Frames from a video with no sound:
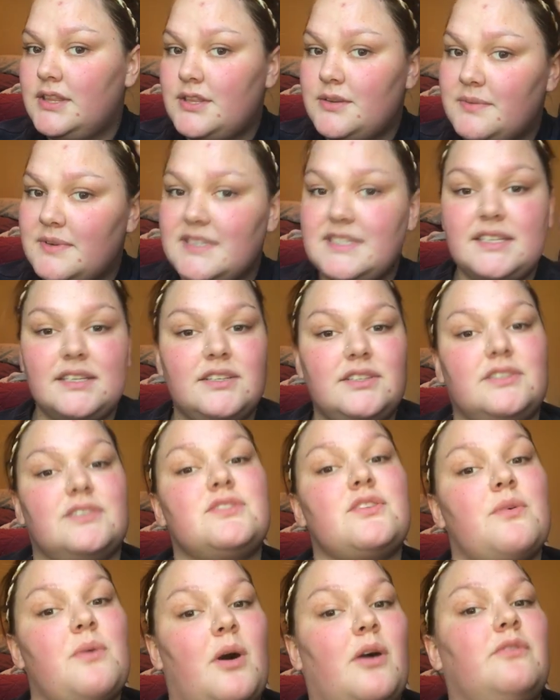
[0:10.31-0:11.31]
The reason I look
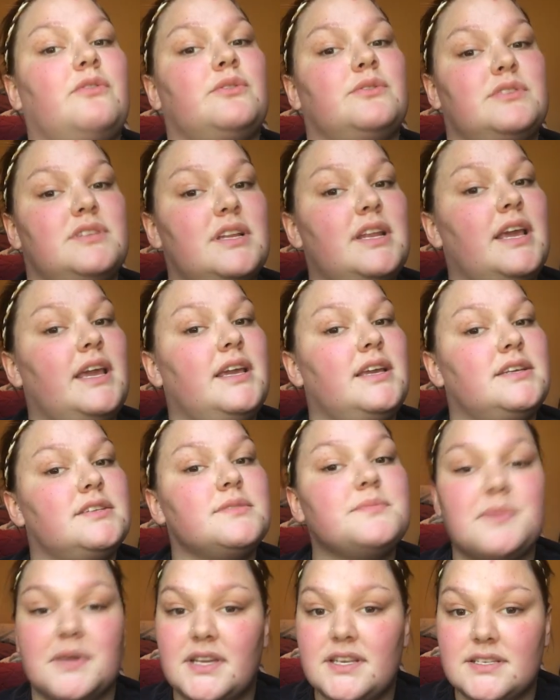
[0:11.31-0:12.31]
so awful today
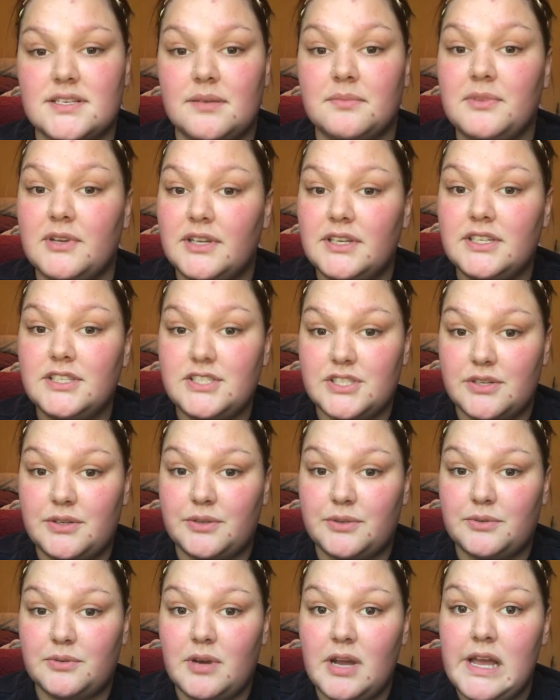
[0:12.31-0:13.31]
is because I'm gonna
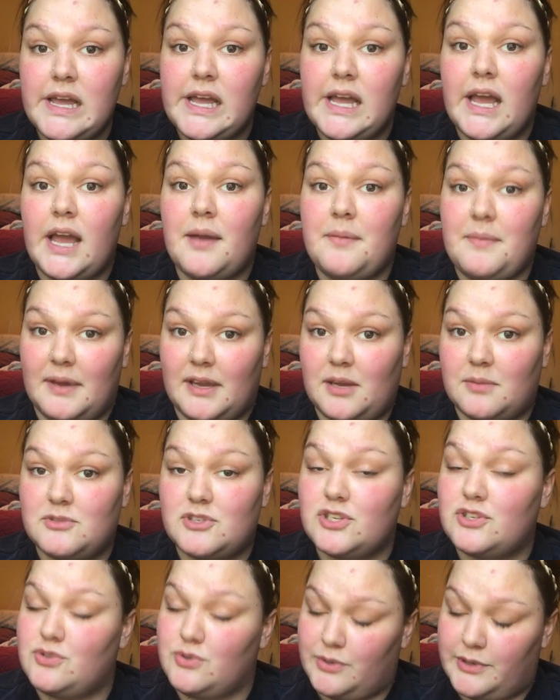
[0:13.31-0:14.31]
do a makeup
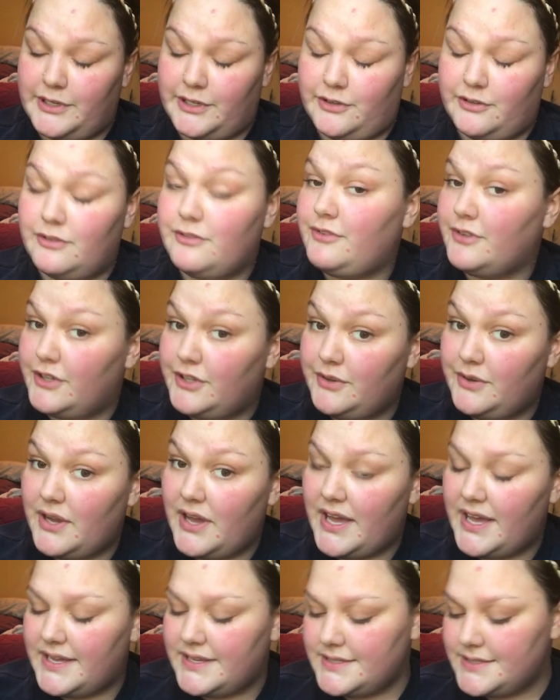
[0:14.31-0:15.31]
tutorial for you
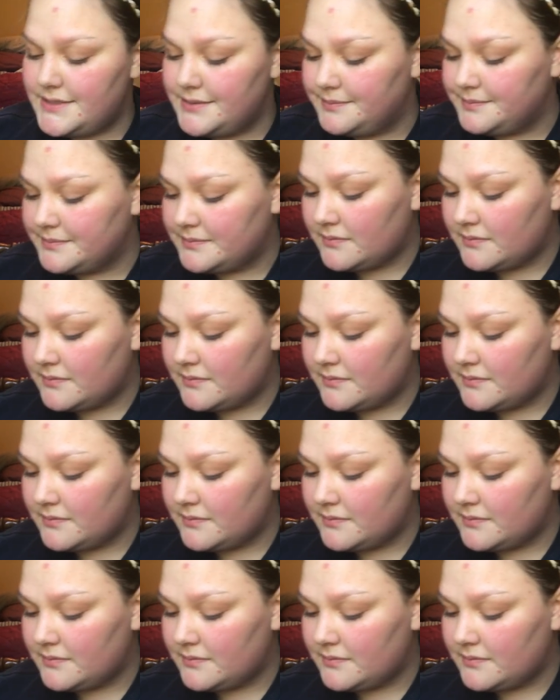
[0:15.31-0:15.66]
guys.